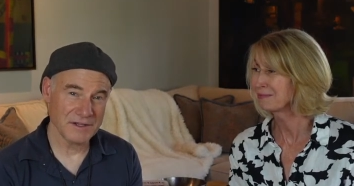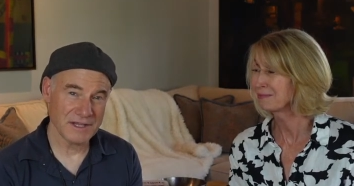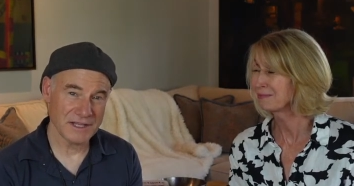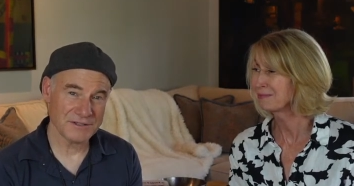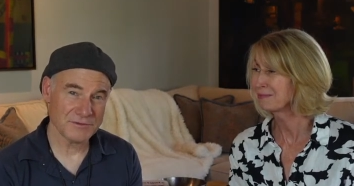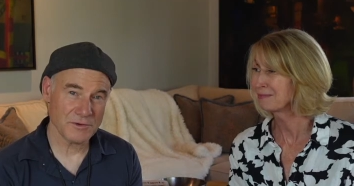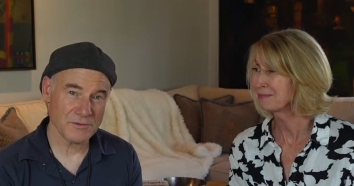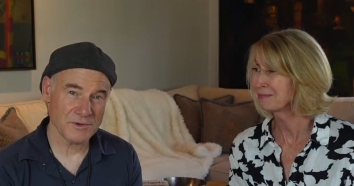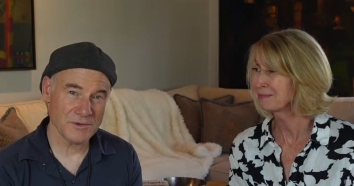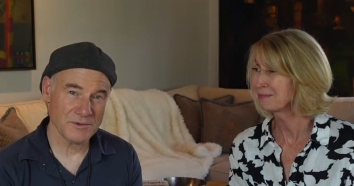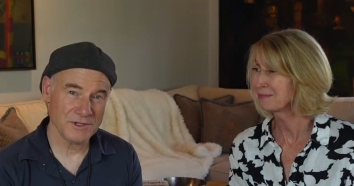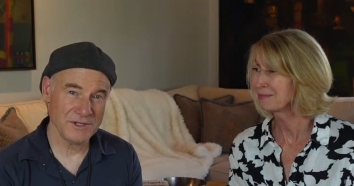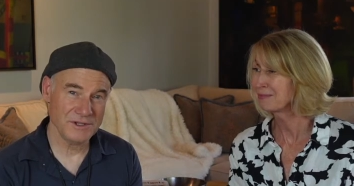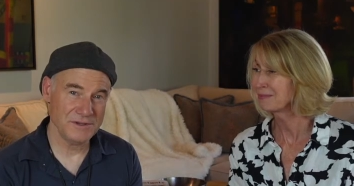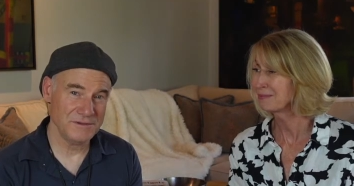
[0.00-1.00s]
Speaker 1: that's what we
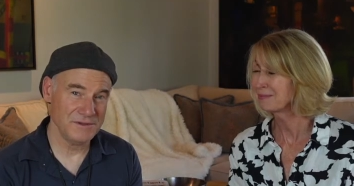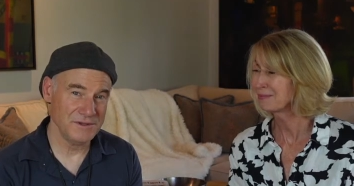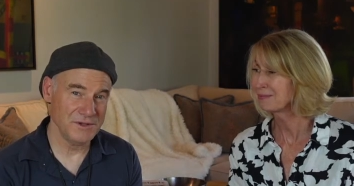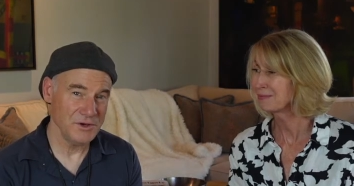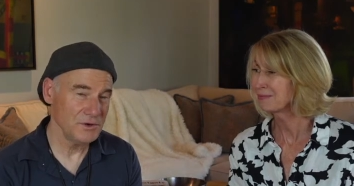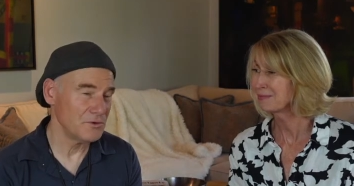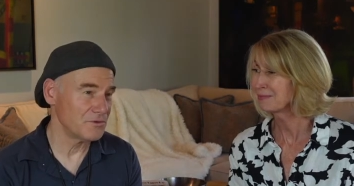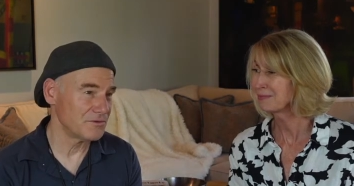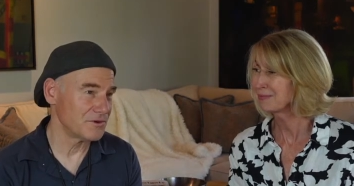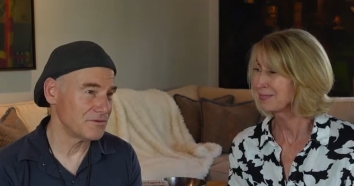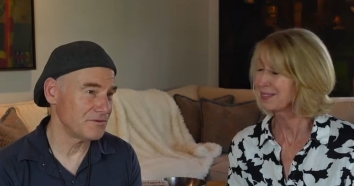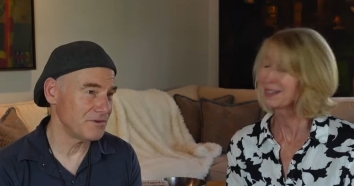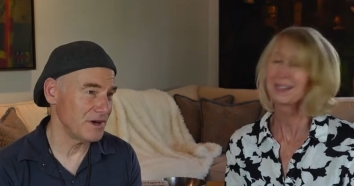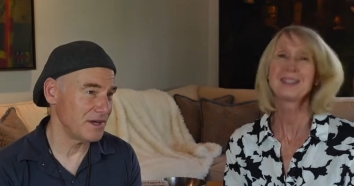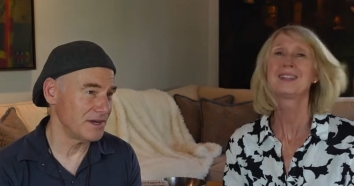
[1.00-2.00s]
would do for
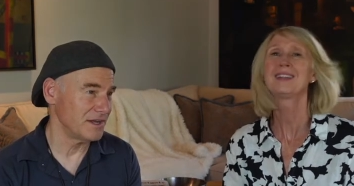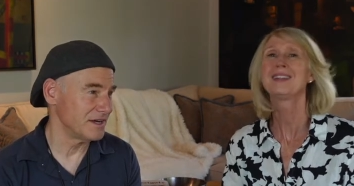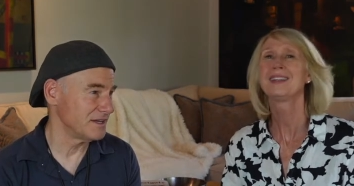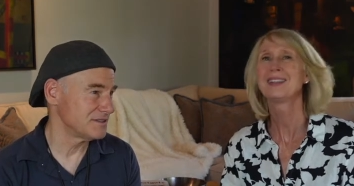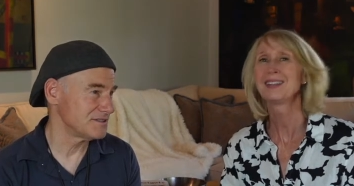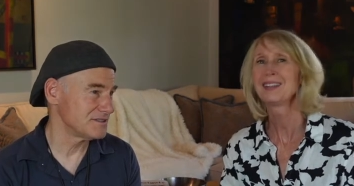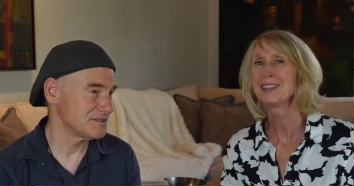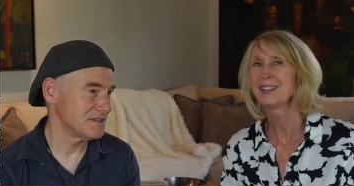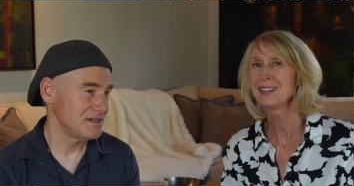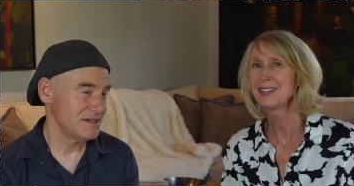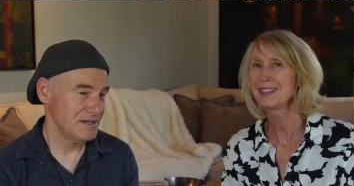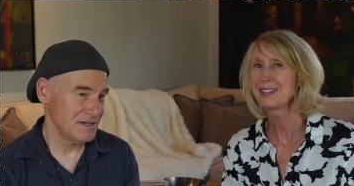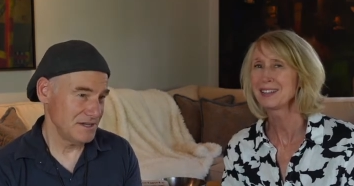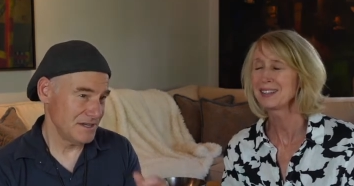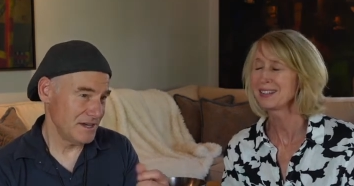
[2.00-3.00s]
fun, and it's
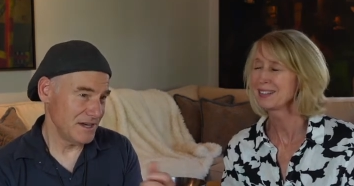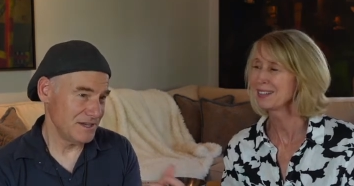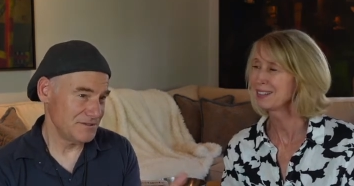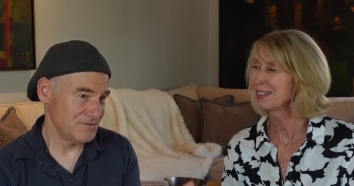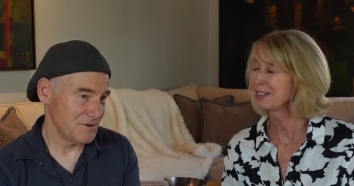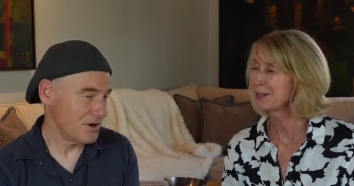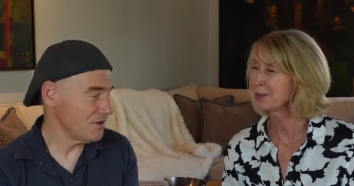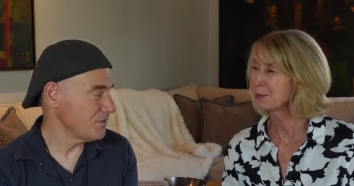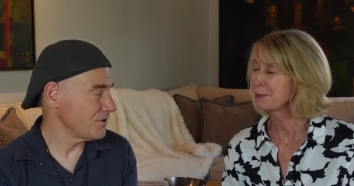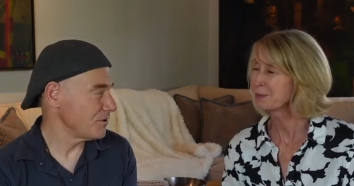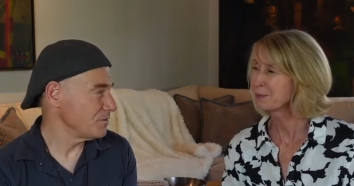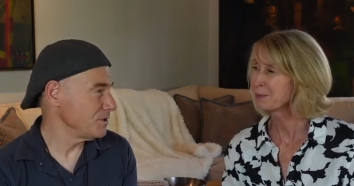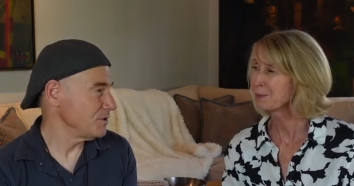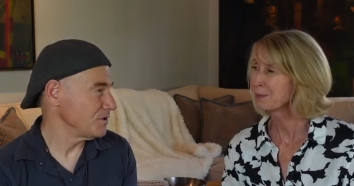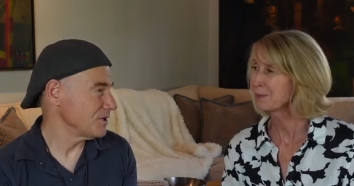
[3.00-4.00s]
yeah. it's very
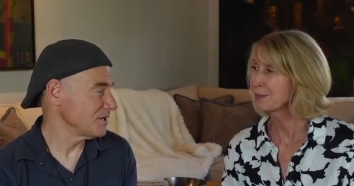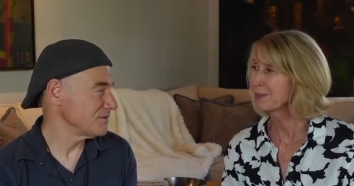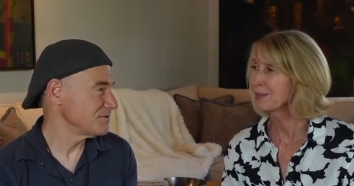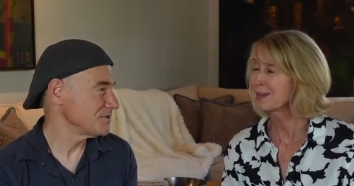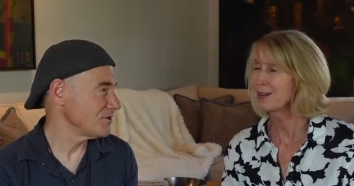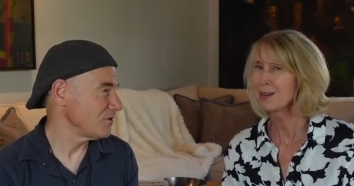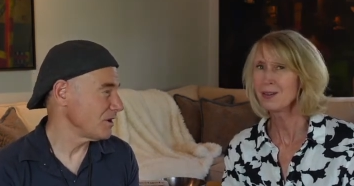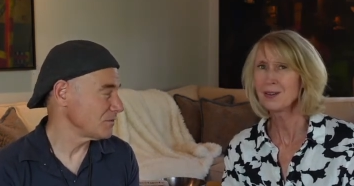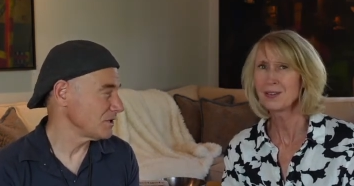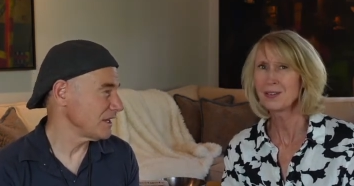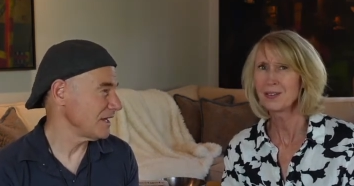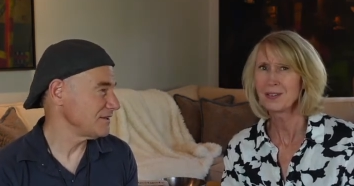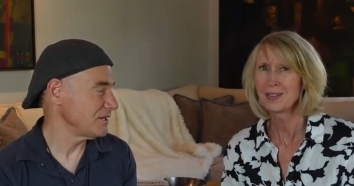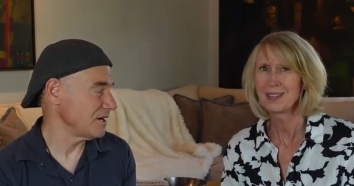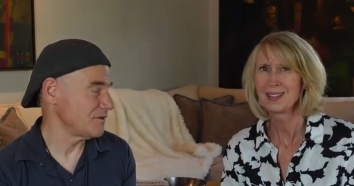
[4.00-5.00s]
therapeutic. So oh. I'm
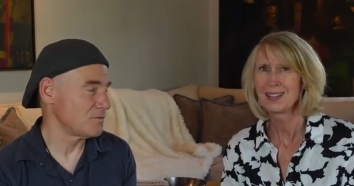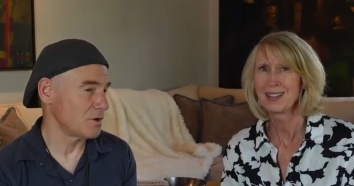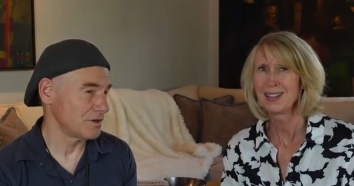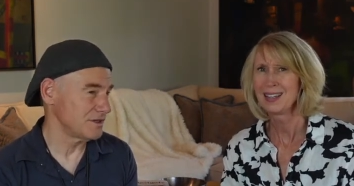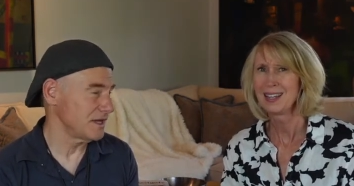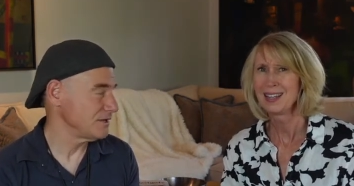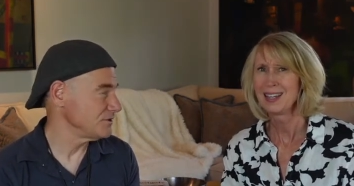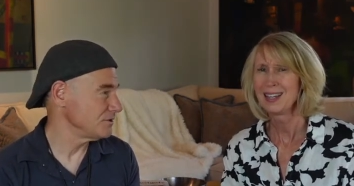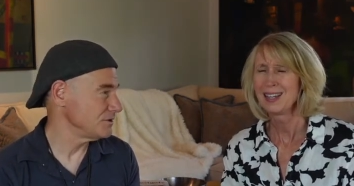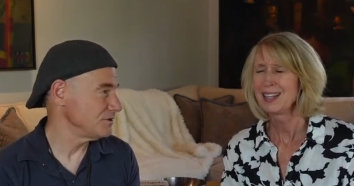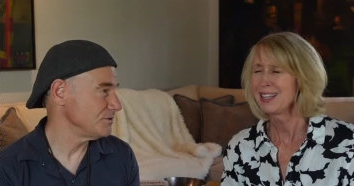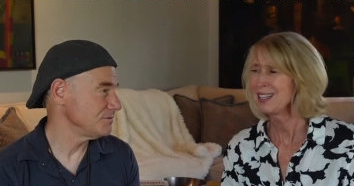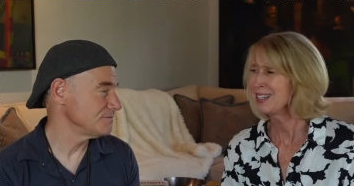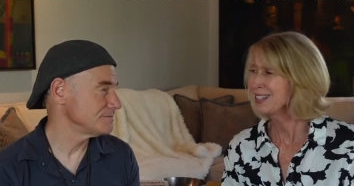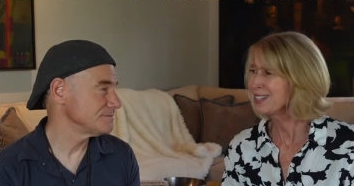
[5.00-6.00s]
glad that I brought that to you.
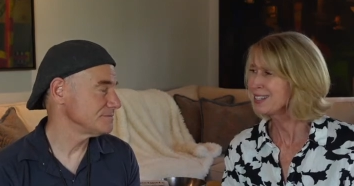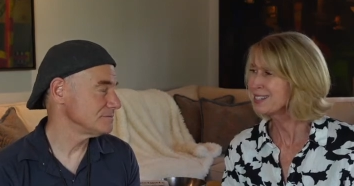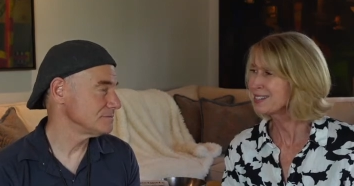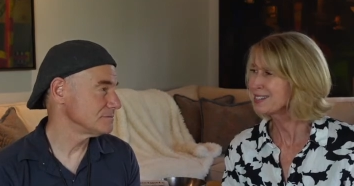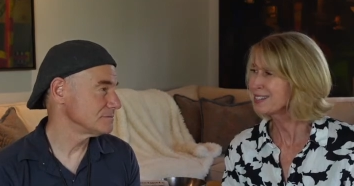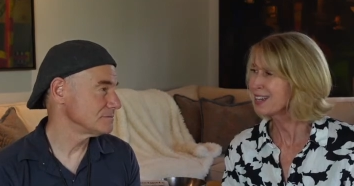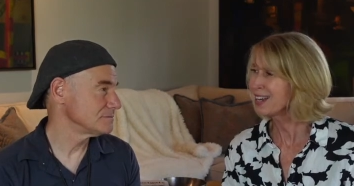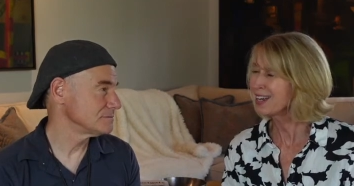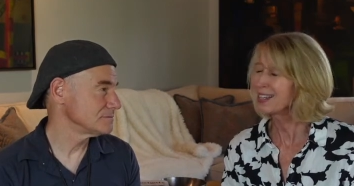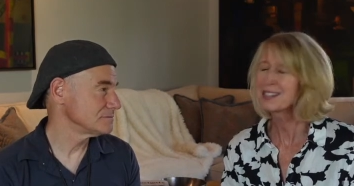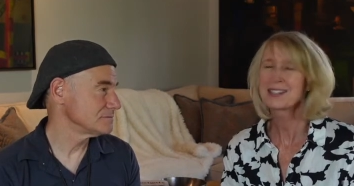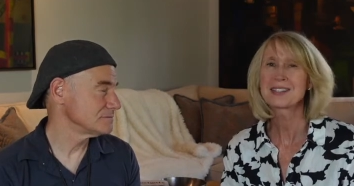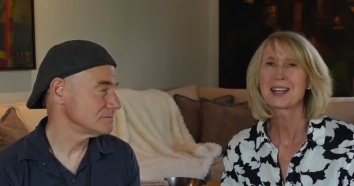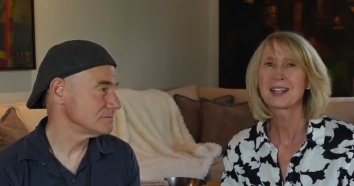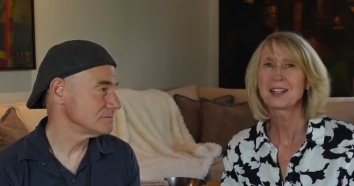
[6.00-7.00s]
Speaker 2: It is, yeah.
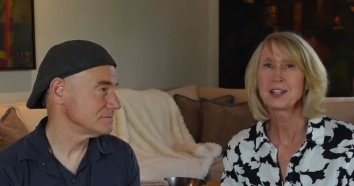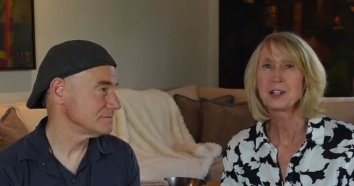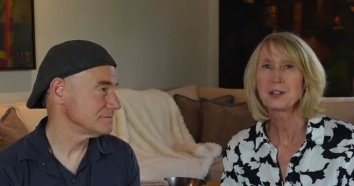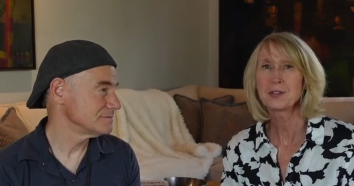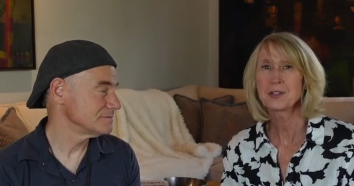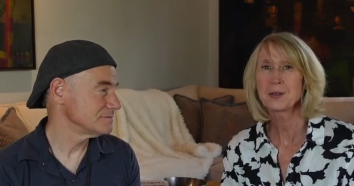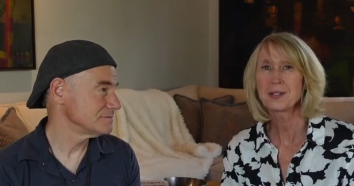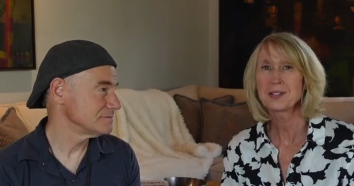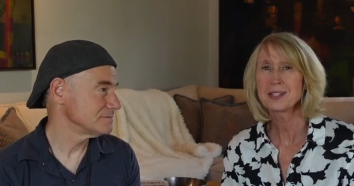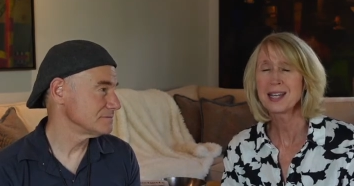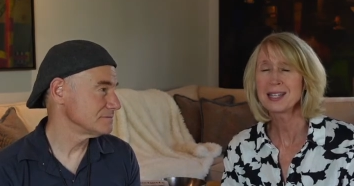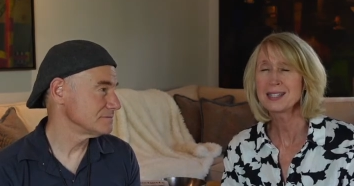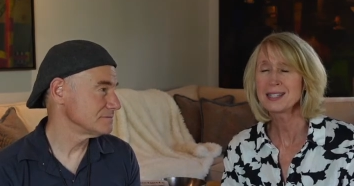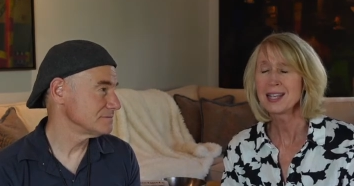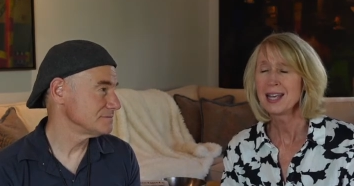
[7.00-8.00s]
It's like you know, so it's
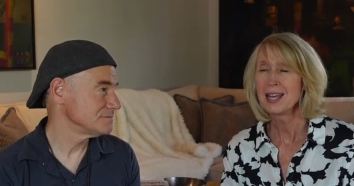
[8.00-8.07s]
nice.